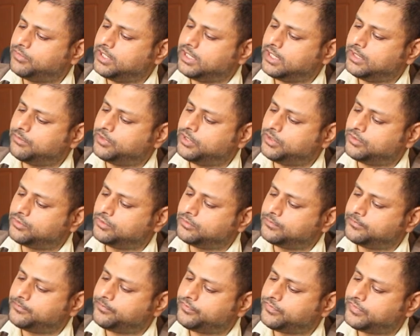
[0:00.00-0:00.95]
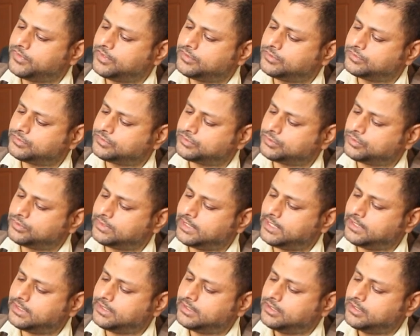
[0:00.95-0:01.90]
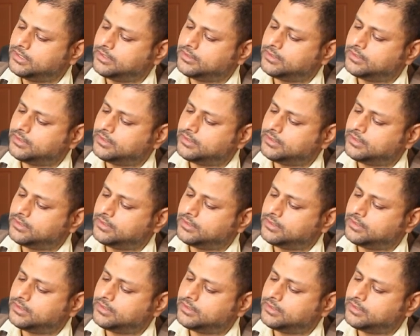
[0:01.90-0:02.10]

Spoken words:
be able to show that